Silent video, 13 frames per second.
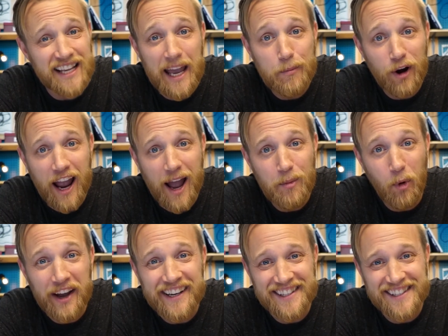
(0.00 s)
Abraham
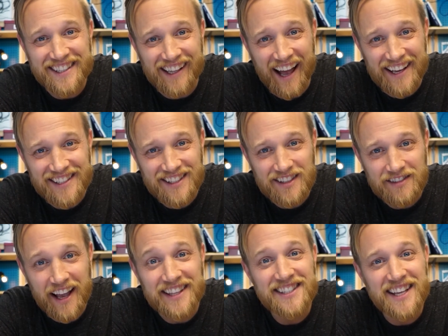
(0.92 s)
Whitehead's class
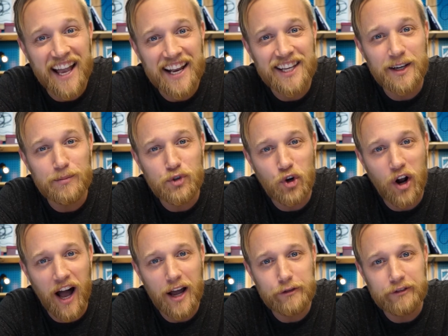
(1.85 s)
at Stadium
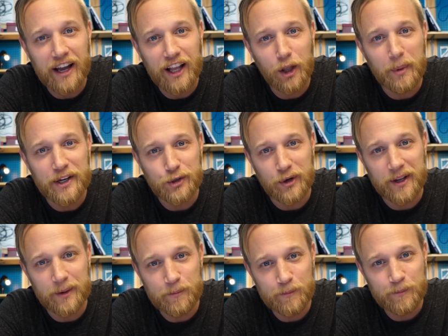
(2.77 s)
Drive Elementary.
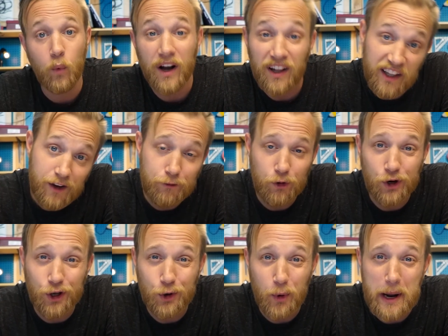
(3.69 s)
While Liv wrote
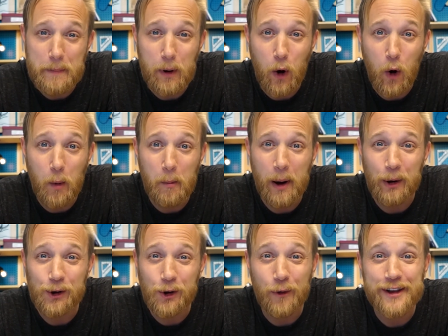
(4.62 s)
a great poem
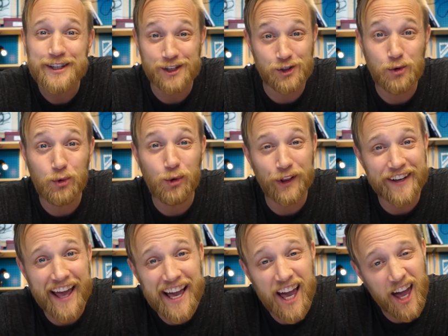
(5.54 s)
about going to school and
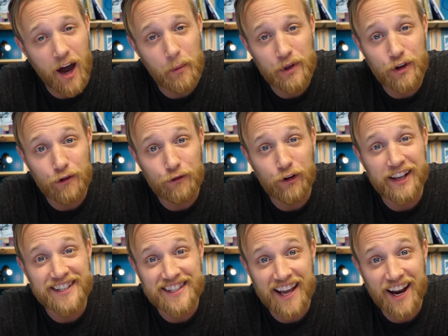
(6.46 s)
hanging out with your
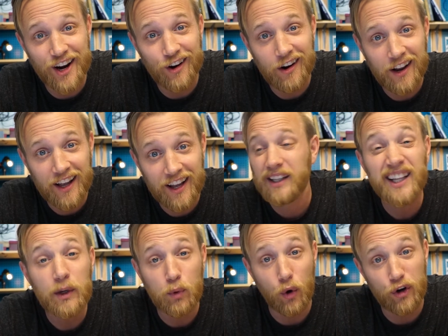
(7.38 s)
friends there,
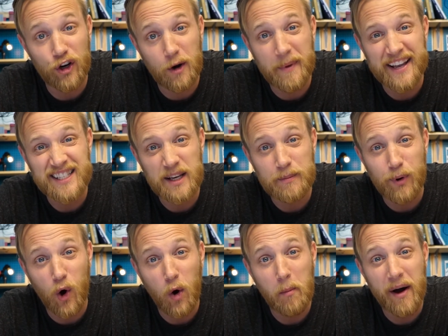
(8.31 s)
Lily wrote an amazing
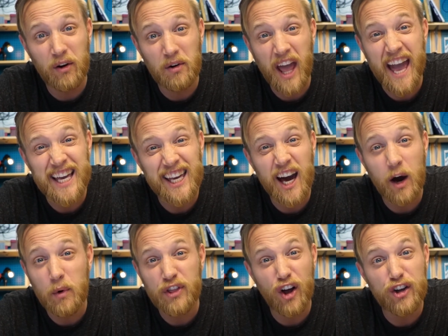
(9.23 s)
poem about hanging out
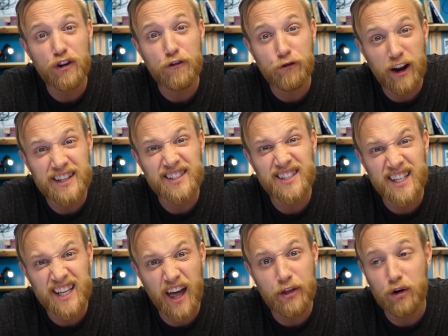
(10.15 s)
with all your friends
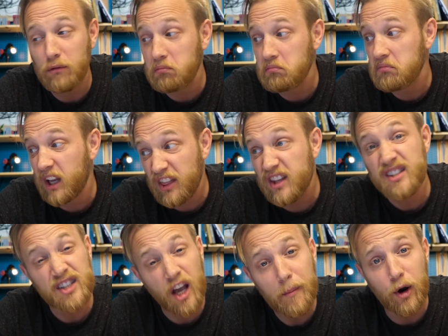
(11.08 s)
together in the
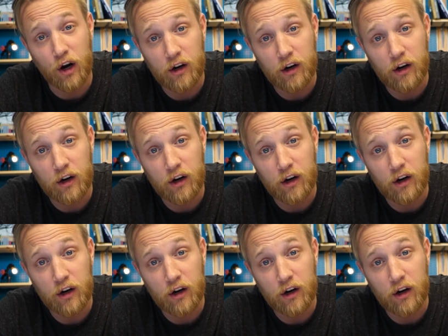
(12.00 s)
summer.